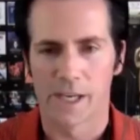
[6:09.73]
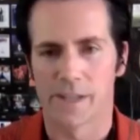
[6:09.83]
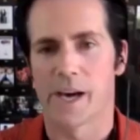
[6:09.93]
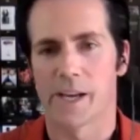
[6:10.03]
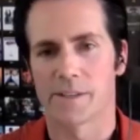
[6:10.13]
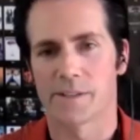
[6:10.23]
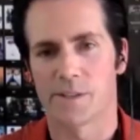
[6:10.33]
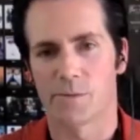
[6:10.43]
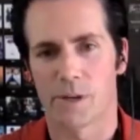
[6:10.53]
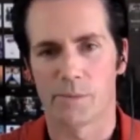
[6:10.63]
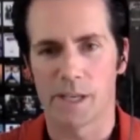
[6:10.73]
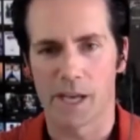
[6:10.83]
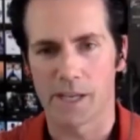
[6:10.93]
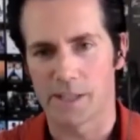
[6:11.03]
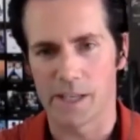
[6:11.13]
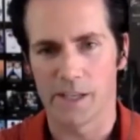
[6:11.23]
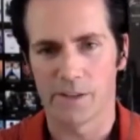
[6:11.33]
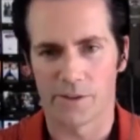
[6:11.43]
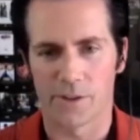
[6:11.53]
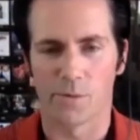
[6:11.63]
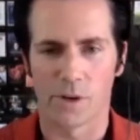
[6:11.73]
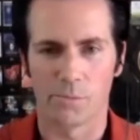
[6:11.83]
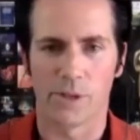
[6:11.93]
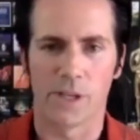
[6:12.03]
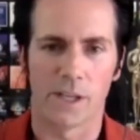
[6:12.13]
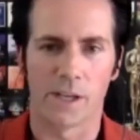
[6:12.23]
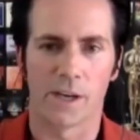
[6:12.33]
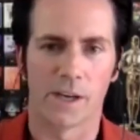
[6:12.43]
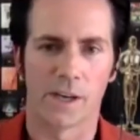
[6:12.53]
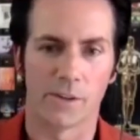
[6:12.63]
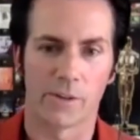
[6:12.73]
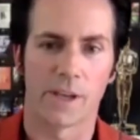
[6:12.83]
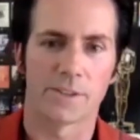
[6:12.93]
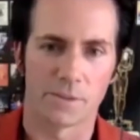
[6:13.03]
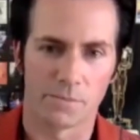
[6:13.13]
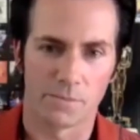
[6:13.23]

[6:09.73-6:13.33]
And that is, do you want to be an AD or do you want to be a location